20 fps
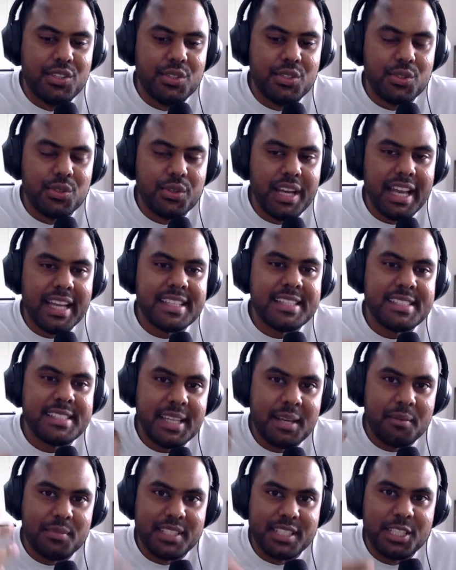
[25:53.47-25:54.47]

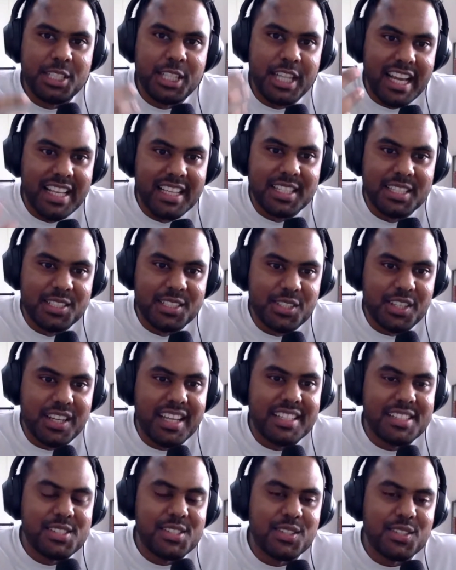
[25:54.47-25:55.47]
accept the challenge,
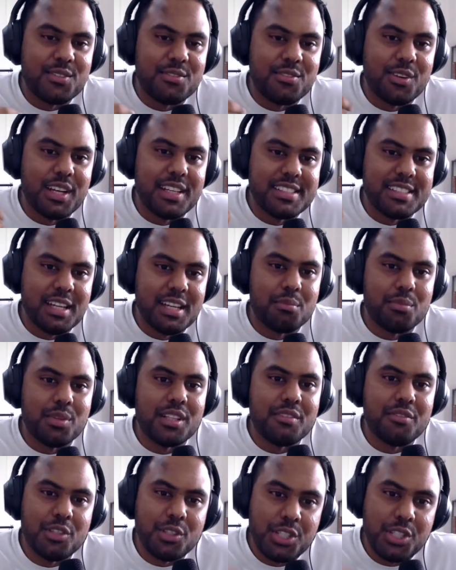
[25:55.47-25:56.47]
right? So, for example,
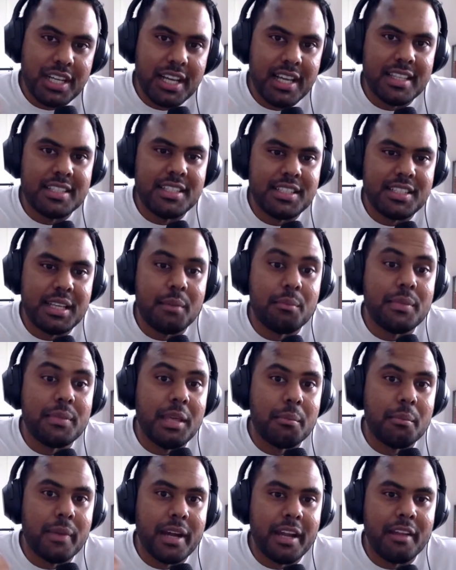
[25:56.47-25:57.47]
if you challenge them, they
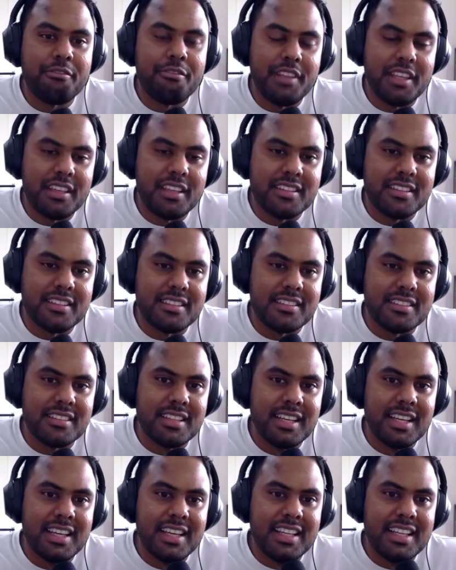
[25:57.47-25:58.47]
might feel
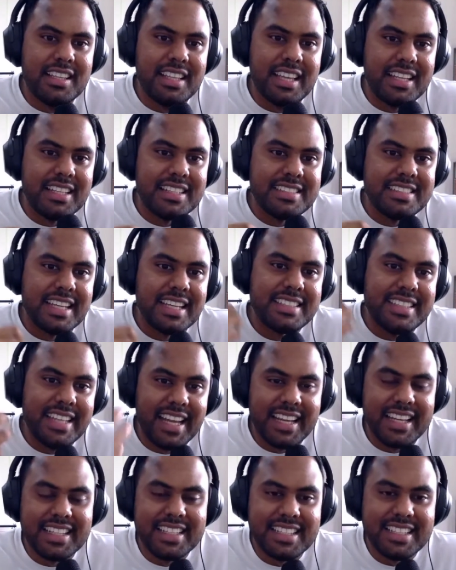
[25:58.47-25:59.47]
that it's
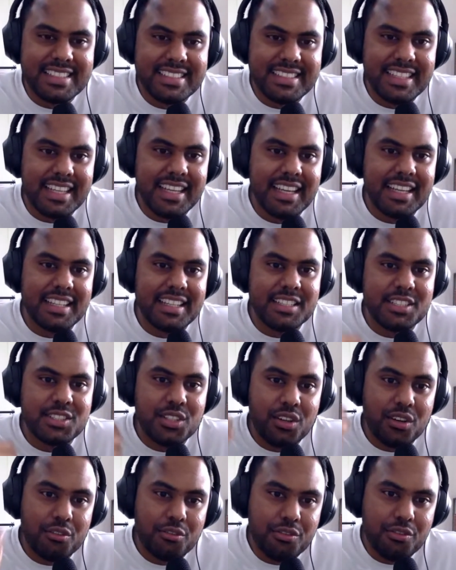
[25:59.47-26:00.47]
antagonistic and it's
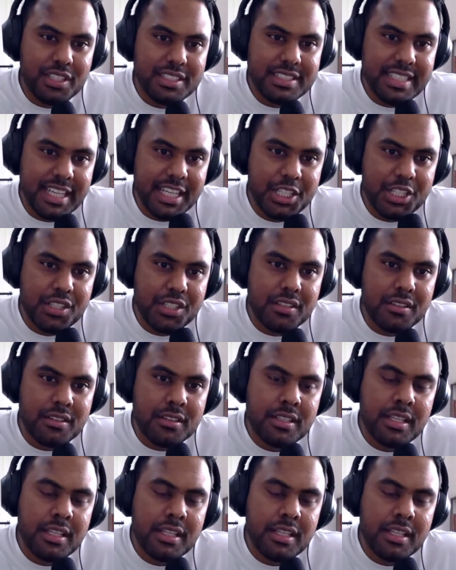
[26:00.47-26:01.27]
confrontational.